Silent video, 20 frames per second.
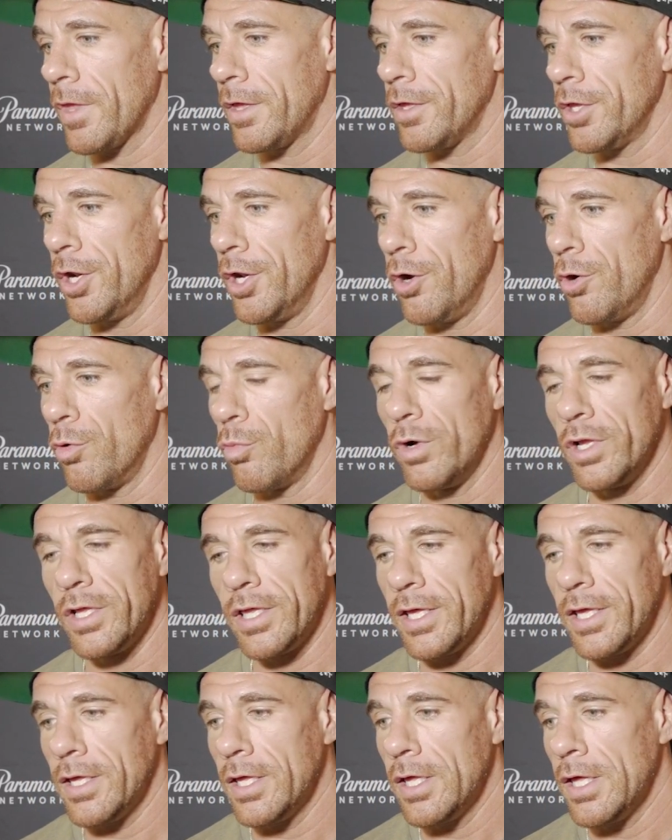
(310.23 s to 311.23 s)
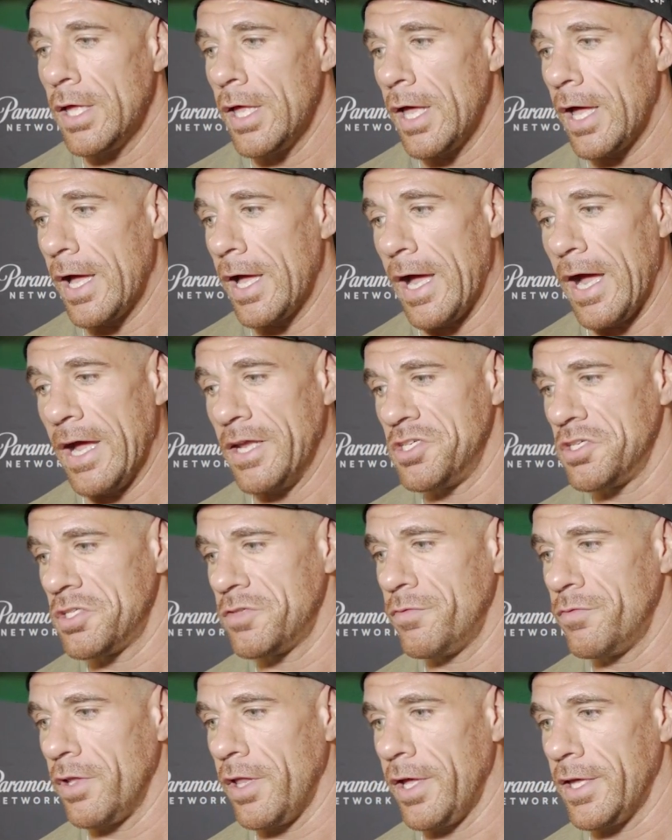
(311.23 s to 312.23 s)
You know, really, I
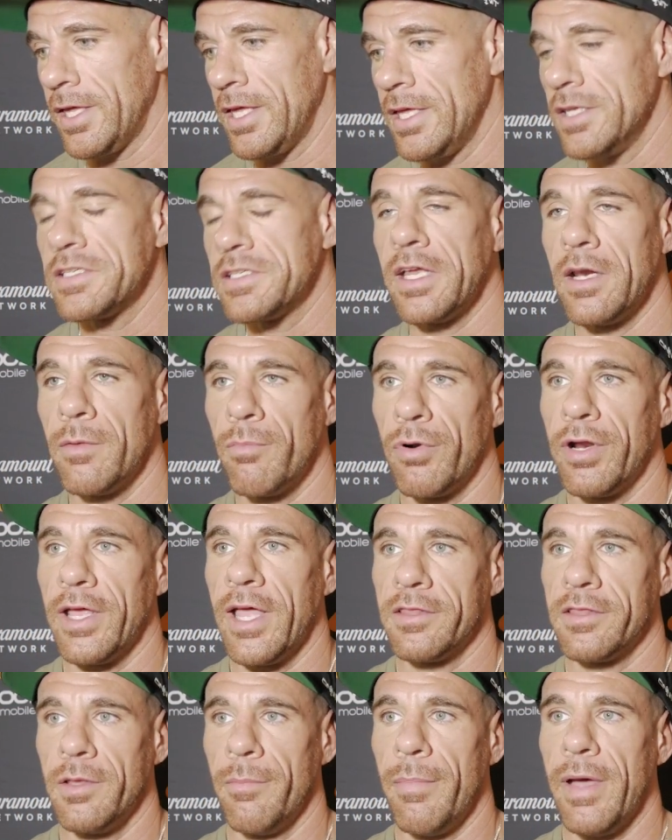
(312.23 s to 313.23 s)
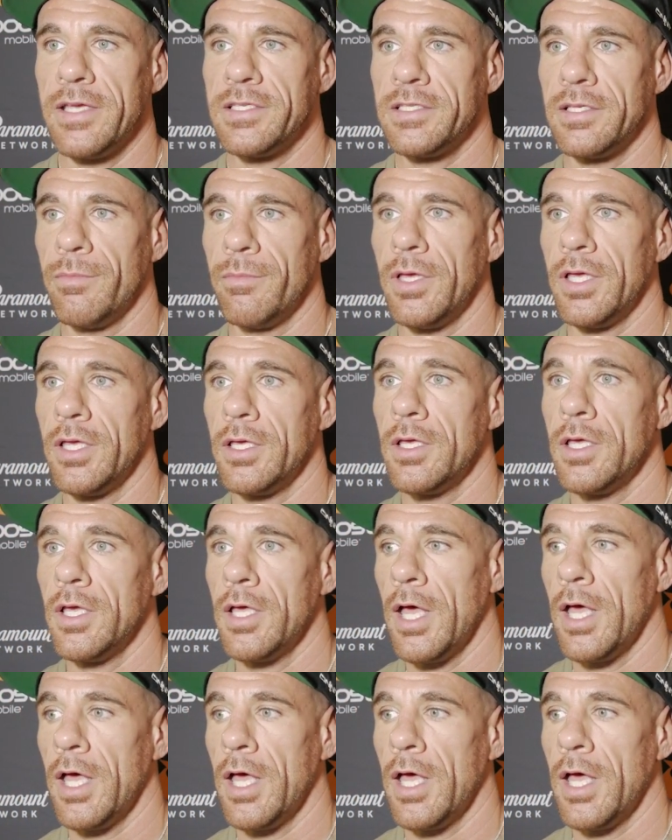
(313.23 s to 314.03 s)
just feel like he's going to bring out the best in me